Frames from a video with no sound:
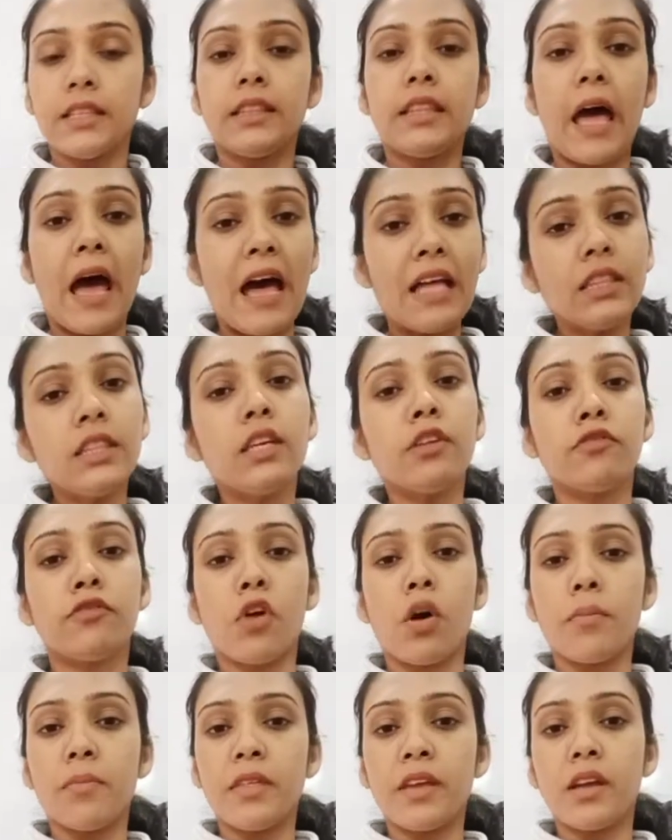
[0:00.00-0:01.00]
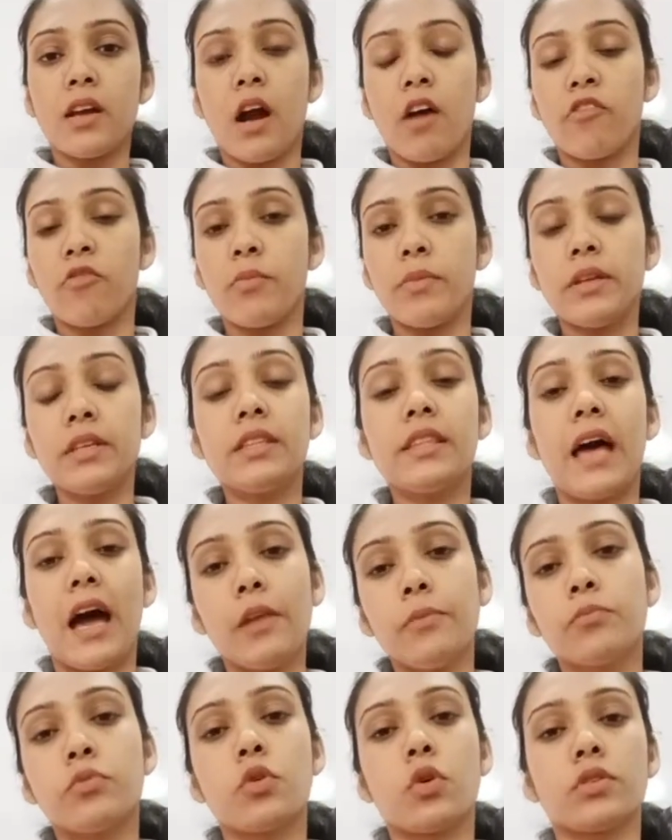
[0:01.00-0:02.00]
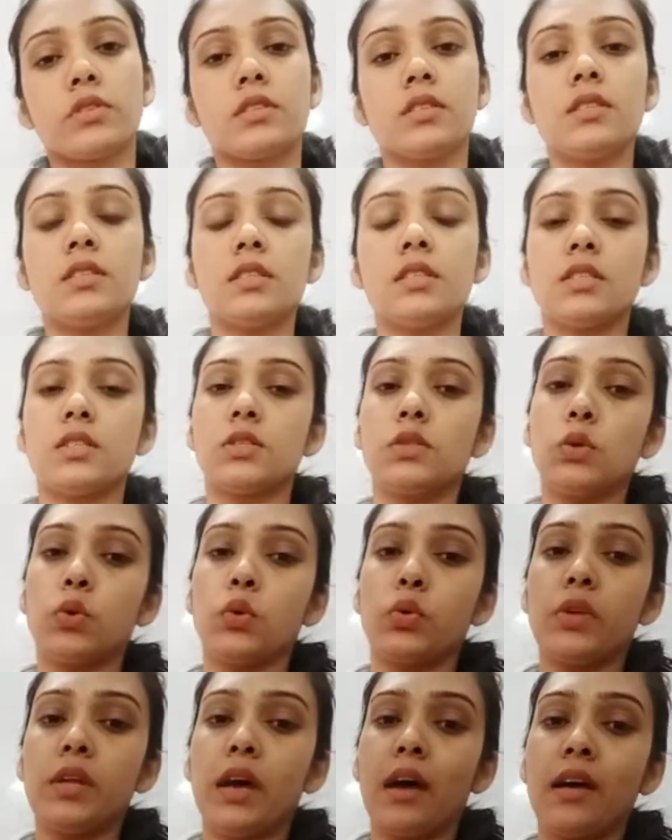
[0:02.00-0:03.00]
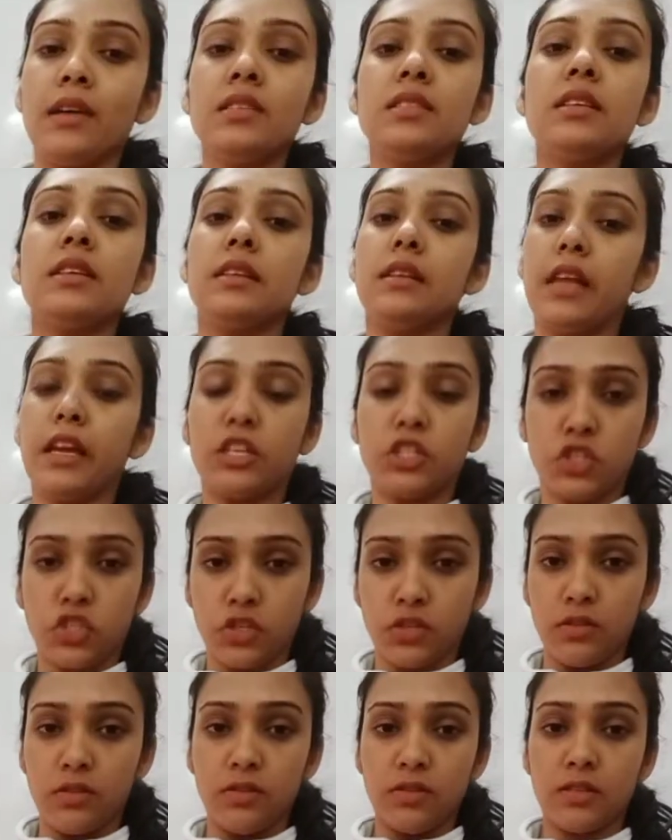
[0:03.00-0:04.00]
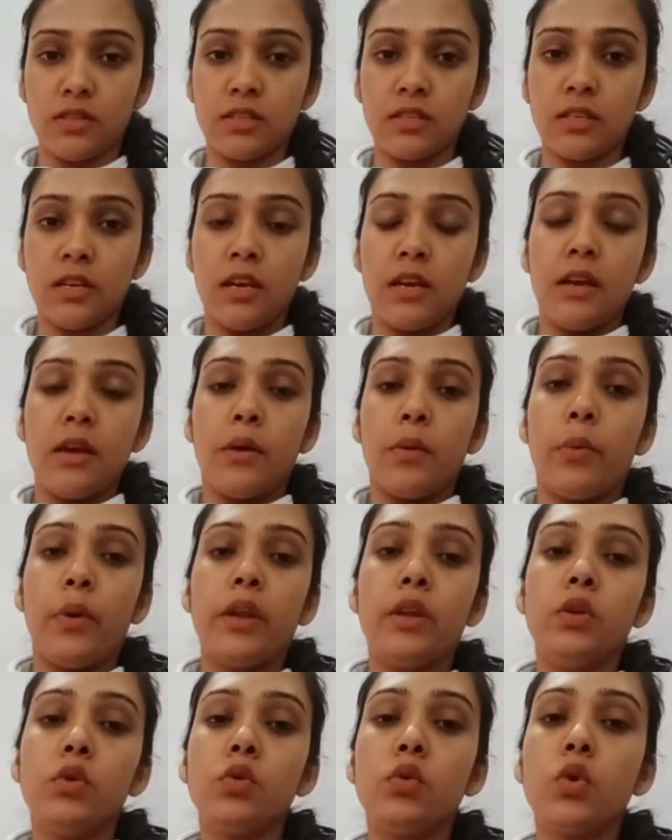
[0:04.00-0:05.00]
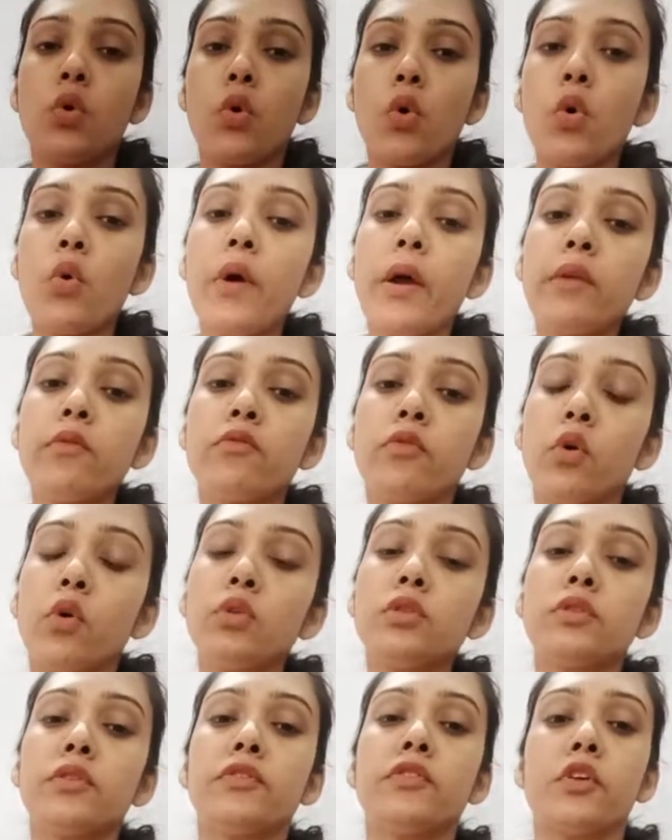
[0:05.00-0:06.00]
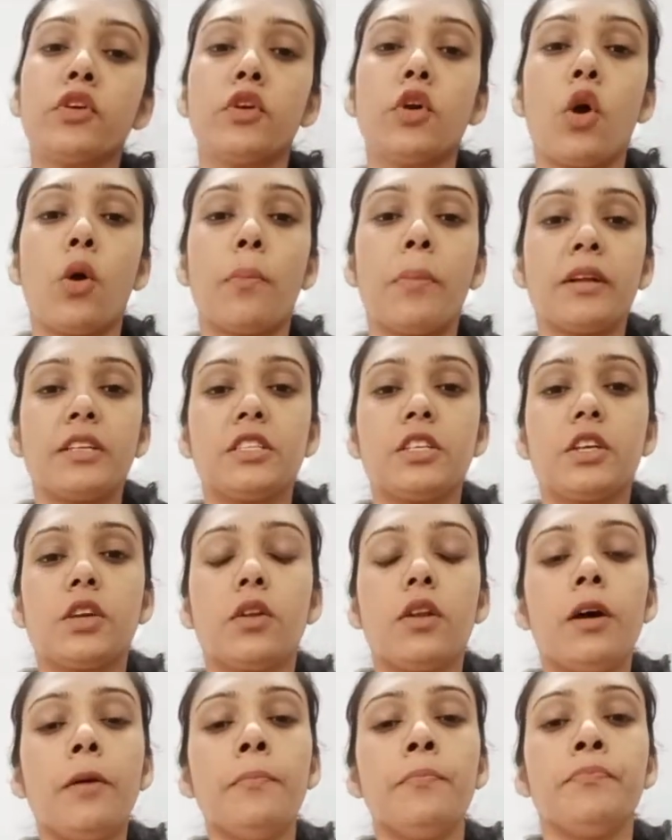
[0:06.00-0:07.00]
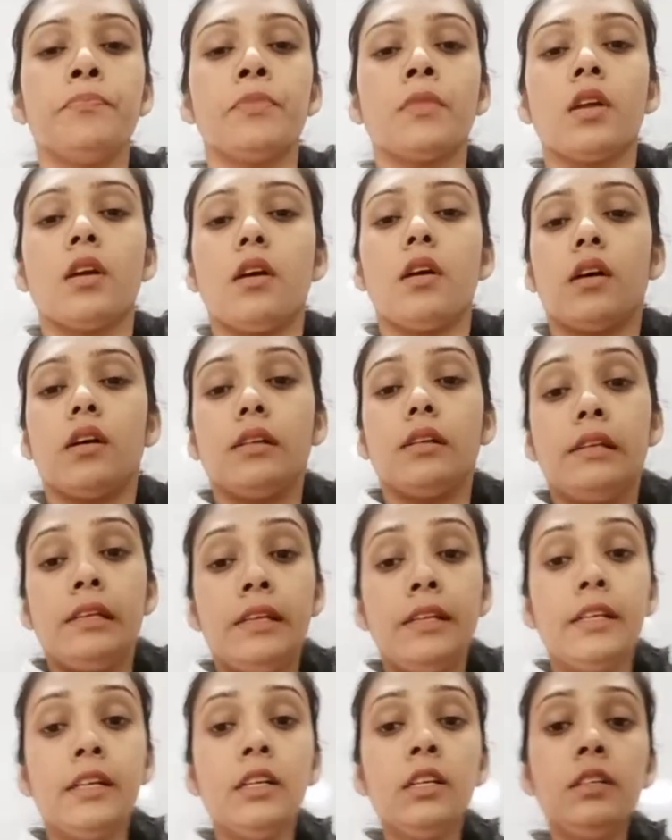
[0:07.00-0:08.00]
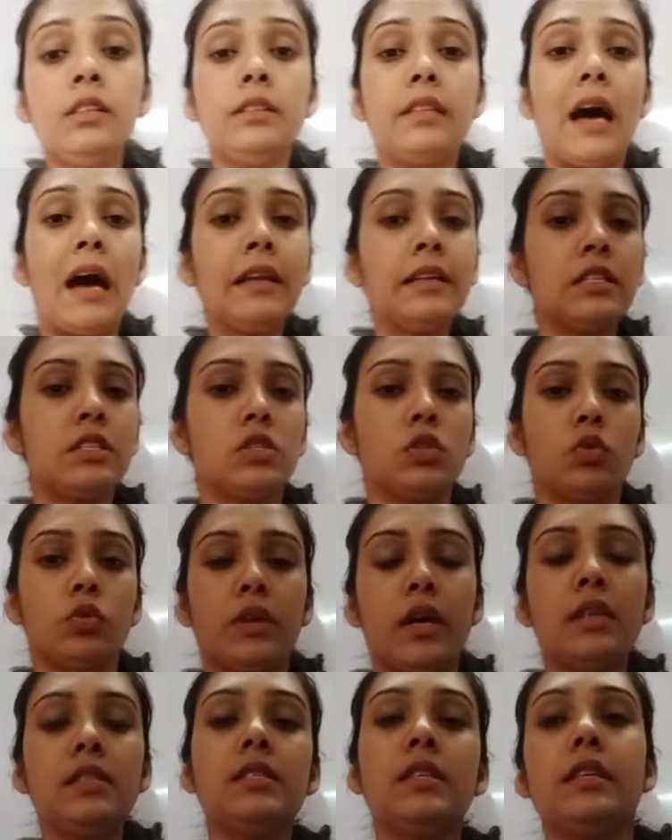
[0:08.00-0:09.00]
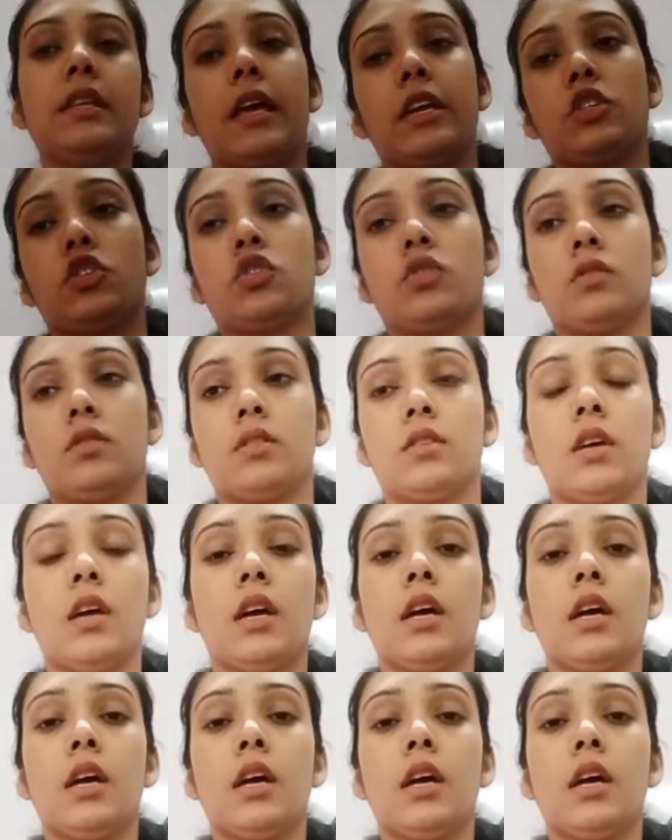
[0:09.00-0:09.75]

and they form their government, that process is known as elections. When you go and vote for your particular leader, that is known as elections.